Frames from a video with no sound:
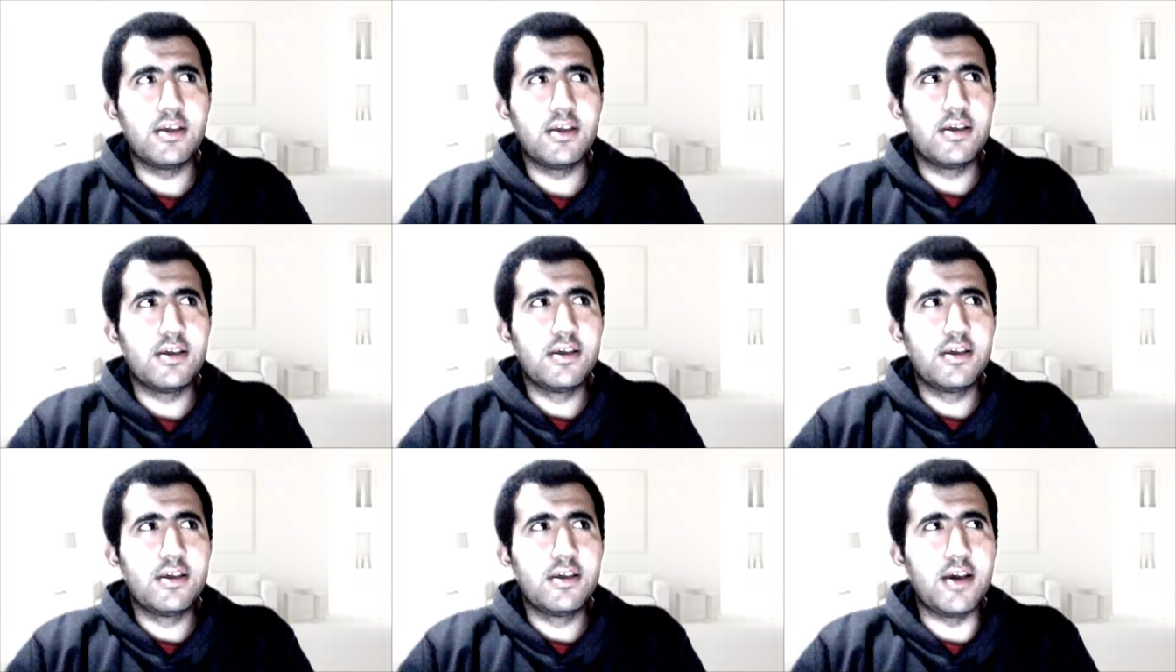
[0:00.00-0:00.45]

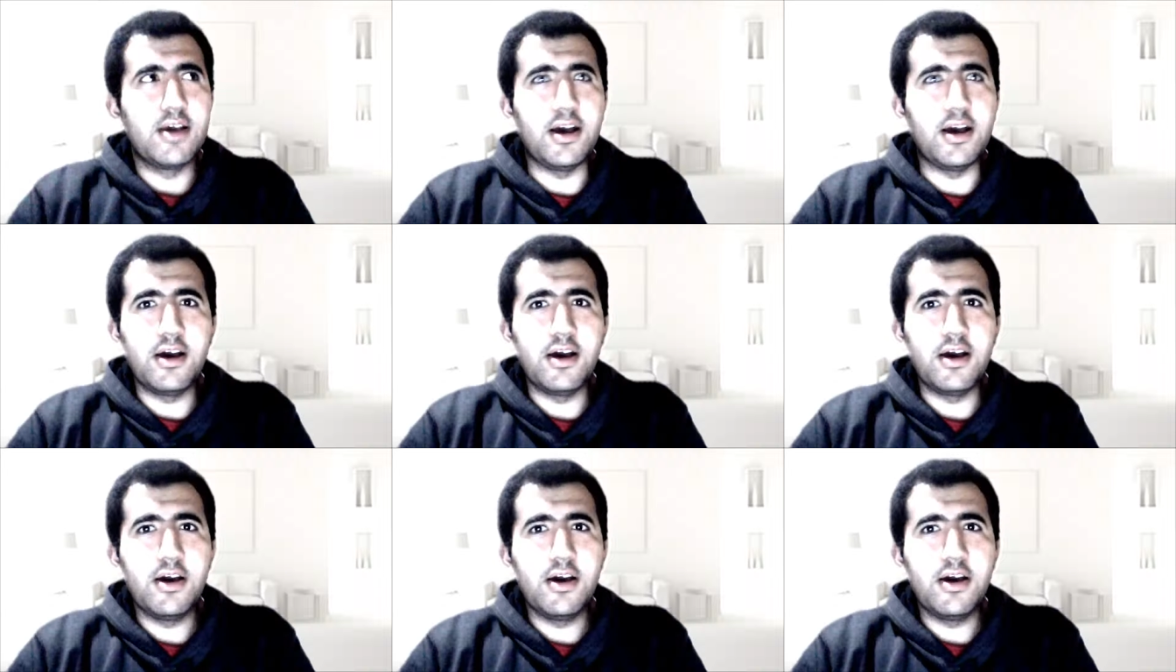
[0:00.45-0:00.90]

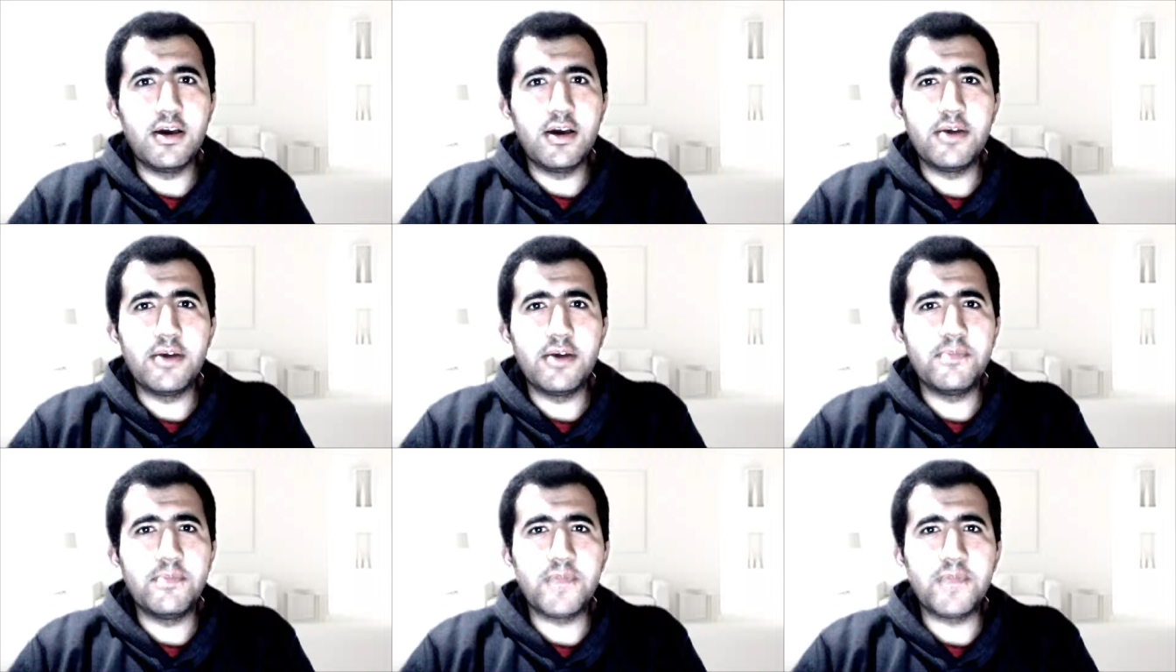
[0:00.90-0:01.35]

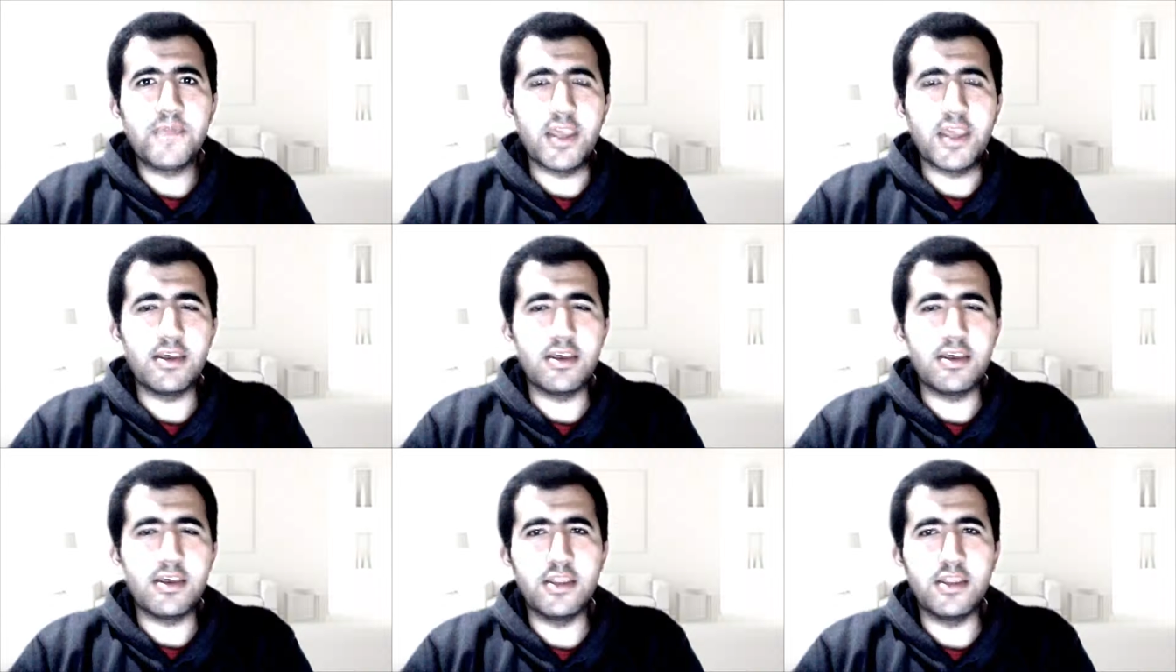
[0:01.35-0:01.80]
Um, they
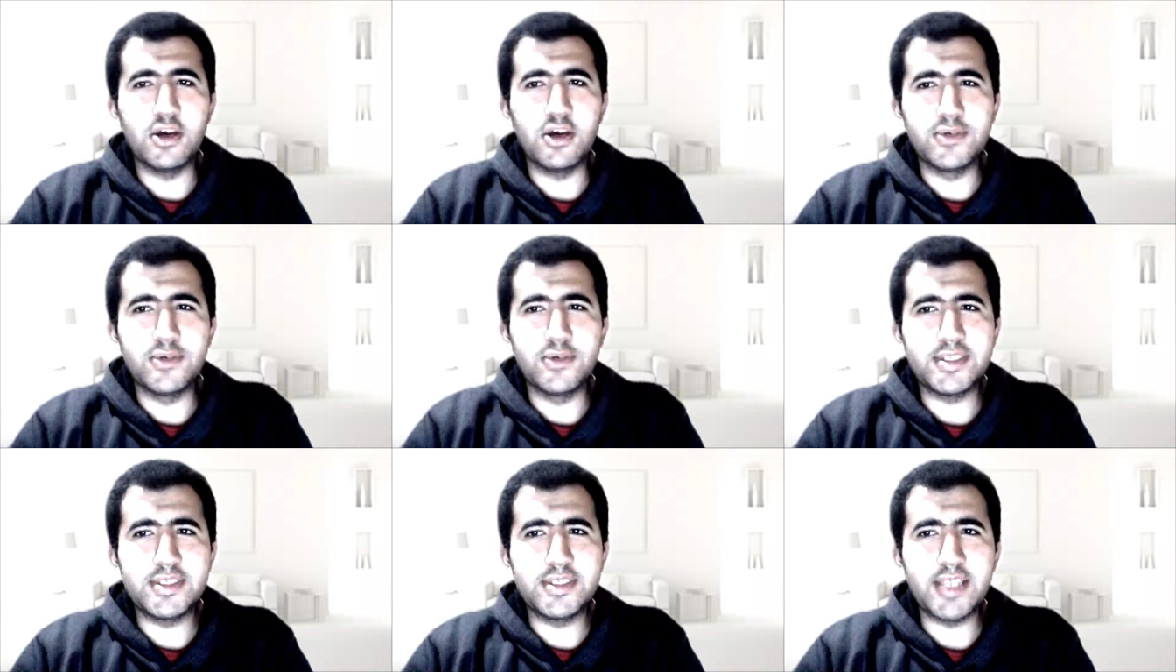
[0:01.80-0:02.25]
always
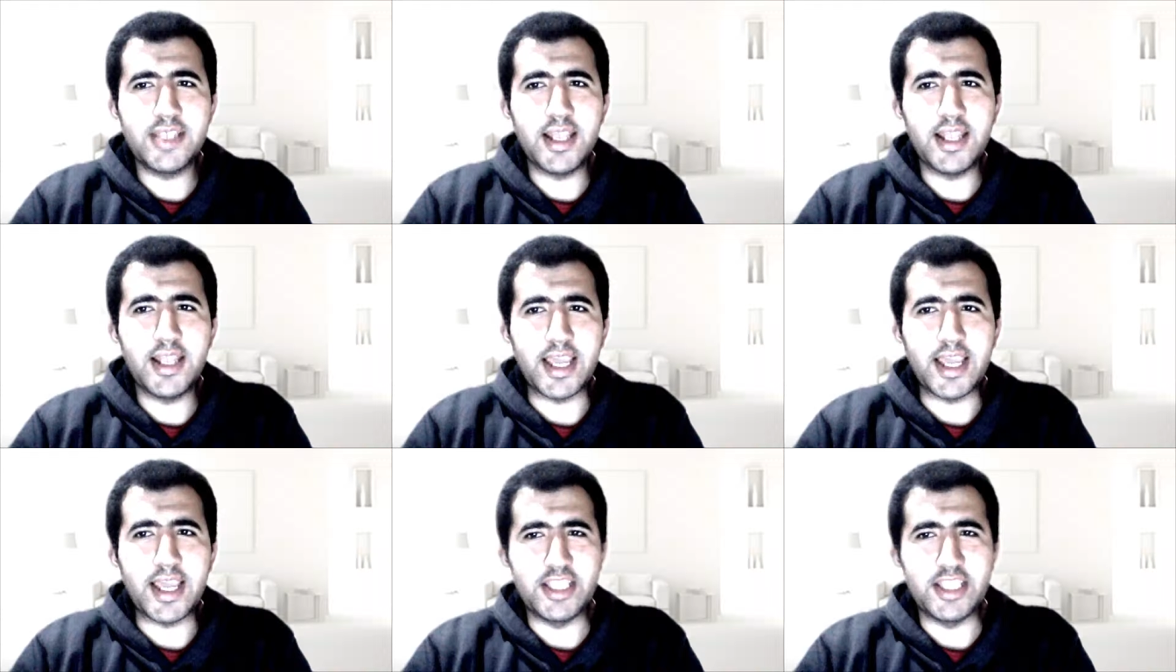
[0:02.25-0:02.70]
say like
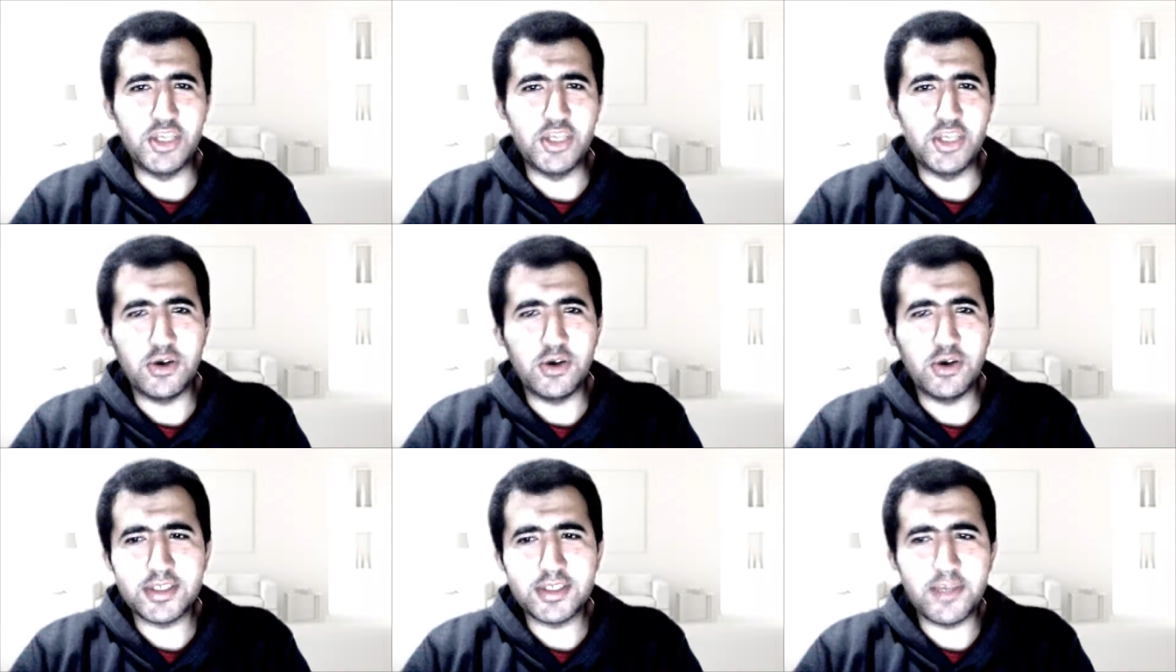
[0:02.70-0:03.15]
adios
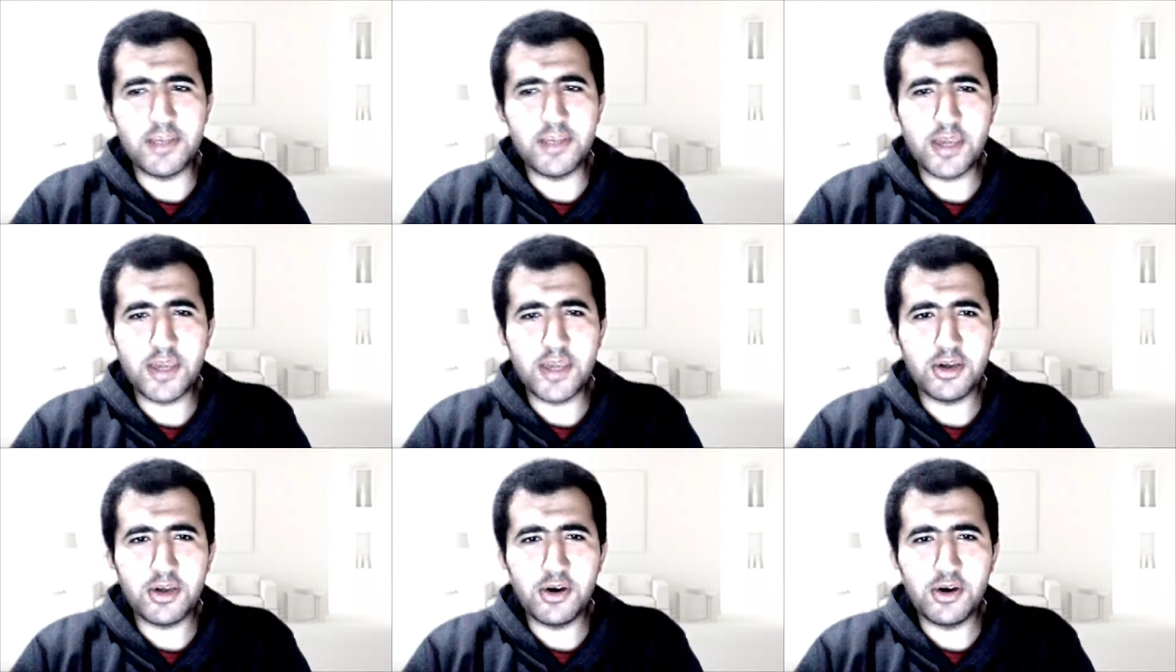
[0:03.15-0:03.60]

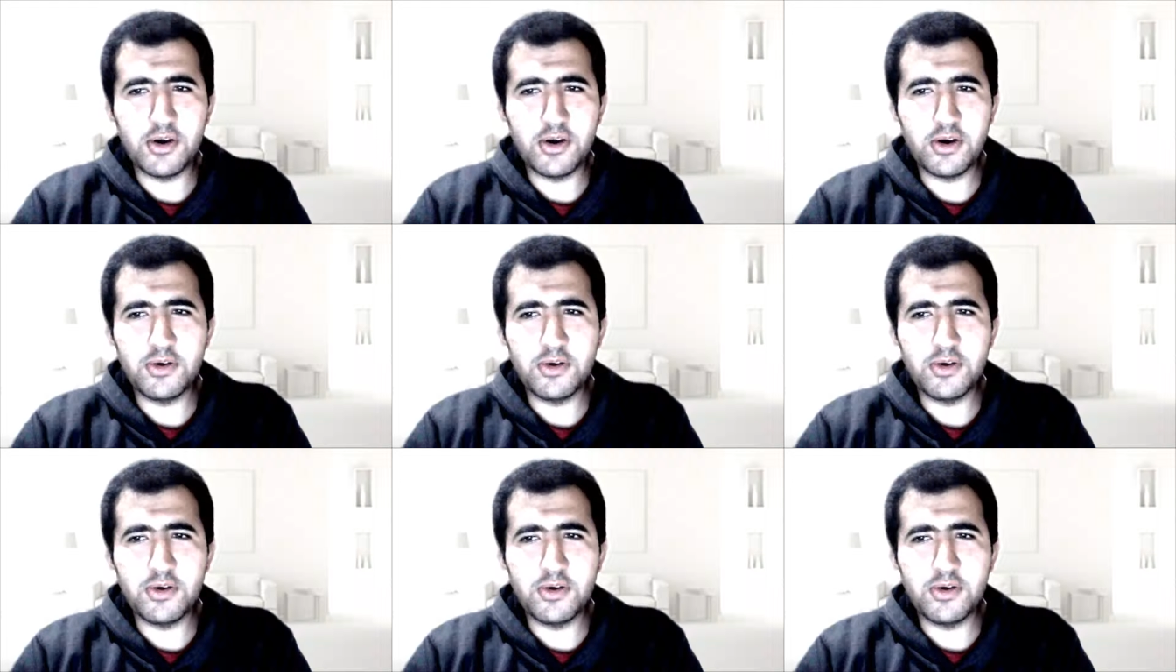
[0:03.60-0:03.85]
amigo,